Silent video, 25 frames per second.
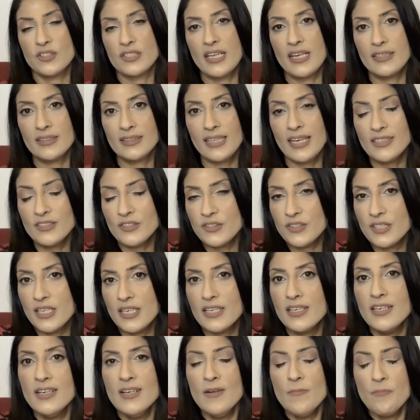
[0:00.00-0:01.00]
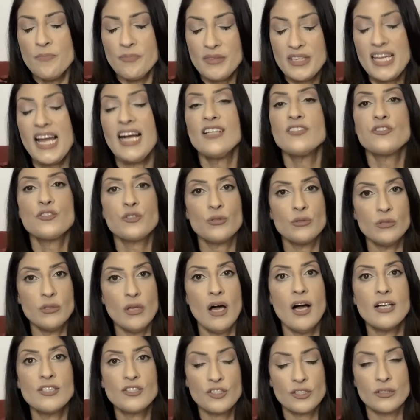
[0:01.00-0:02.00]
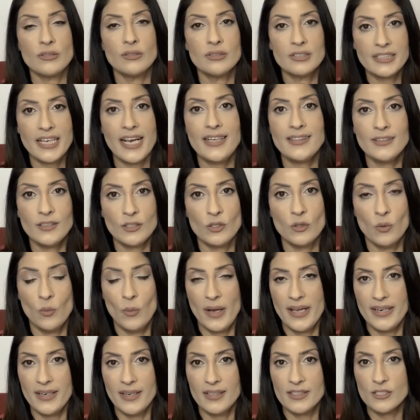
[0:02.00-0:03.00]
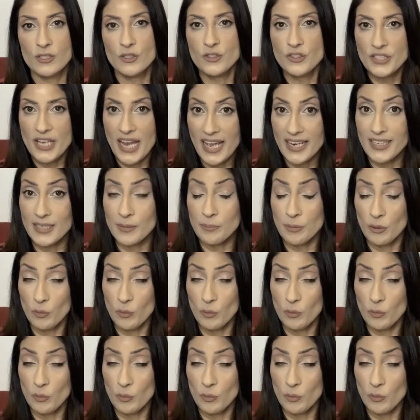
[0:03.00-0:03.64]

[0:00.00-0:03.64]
Like that's the, the astrological technical way to understand it.